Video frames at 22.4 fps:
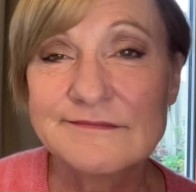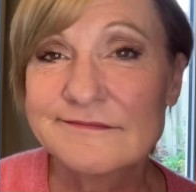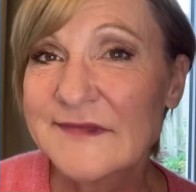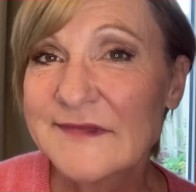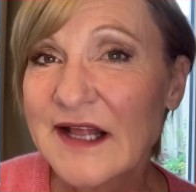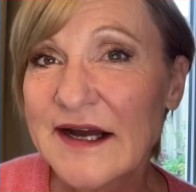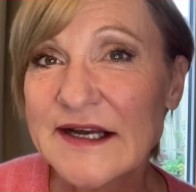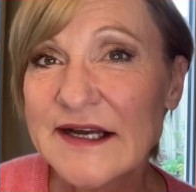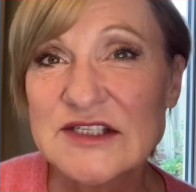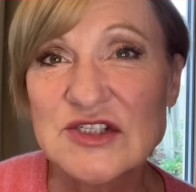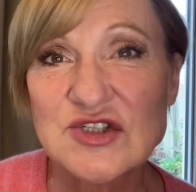
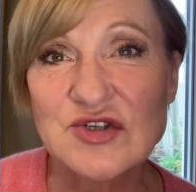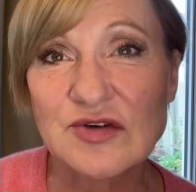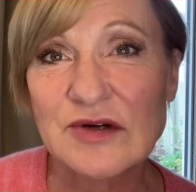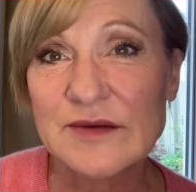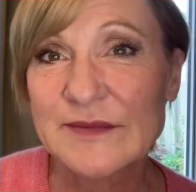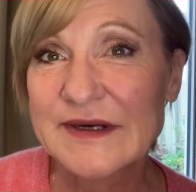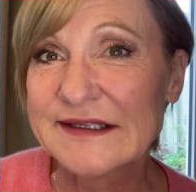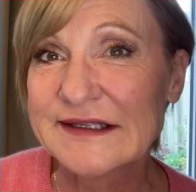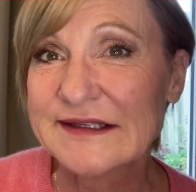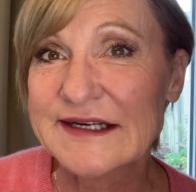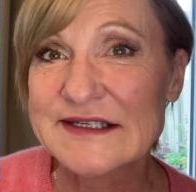I enjoy
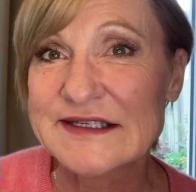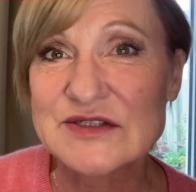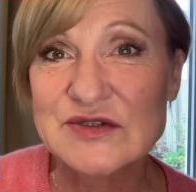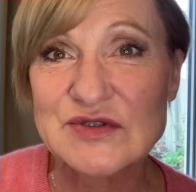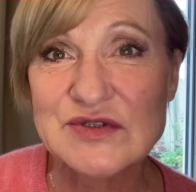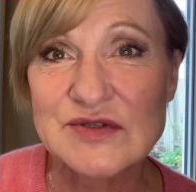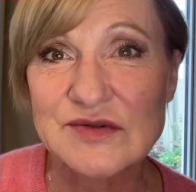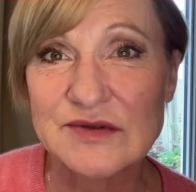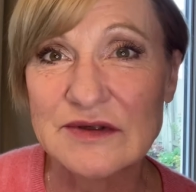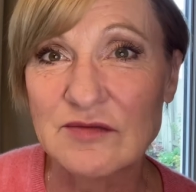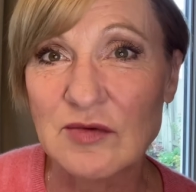my glass or
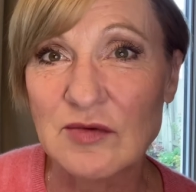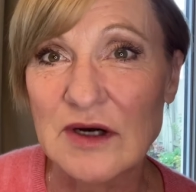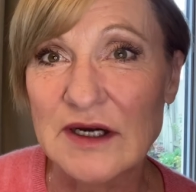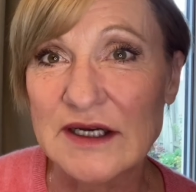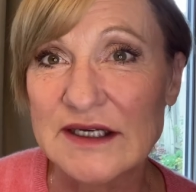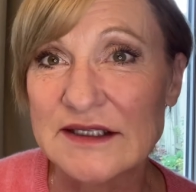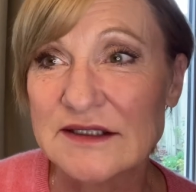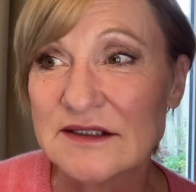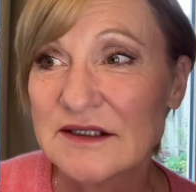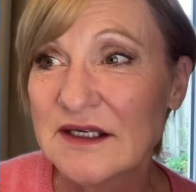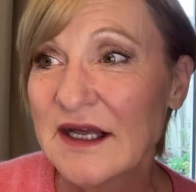2 of
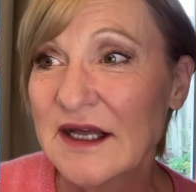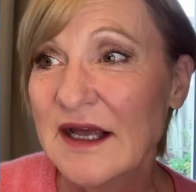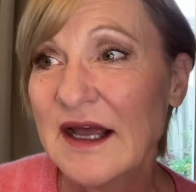wine.